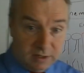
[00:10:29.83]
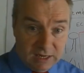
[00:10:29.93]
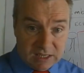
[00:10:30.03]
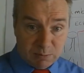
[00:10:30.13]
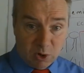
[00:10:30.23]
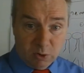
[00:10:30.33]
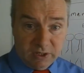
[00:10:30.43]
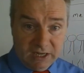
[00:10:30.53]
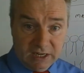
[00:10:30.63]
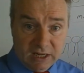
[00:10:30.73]
This
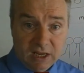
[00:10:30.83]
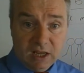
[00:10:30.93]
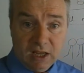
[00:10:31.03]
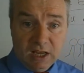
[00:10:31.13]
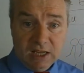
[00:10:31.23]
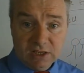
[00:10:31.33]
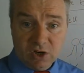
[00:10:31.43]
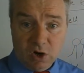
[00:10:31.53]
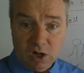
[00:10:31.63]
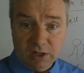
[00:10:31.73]
protein is
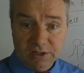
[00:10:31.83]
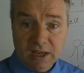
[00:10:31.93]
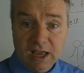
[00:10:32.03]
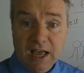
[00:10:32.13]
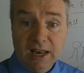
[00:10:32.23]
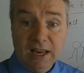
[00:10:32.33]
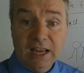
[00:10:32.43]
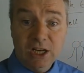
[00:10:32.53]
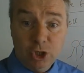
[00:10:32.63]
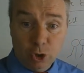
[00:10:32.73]
called an
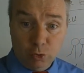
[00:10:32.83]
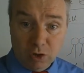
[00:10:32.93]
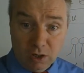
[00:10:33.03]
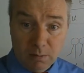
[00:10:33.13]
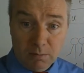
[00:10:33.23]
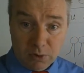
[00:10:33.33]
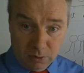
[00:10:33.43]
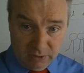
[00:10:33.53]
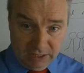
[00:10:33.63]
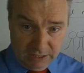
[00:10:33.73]
integral
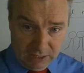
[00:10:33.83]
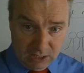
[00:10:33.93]
protein.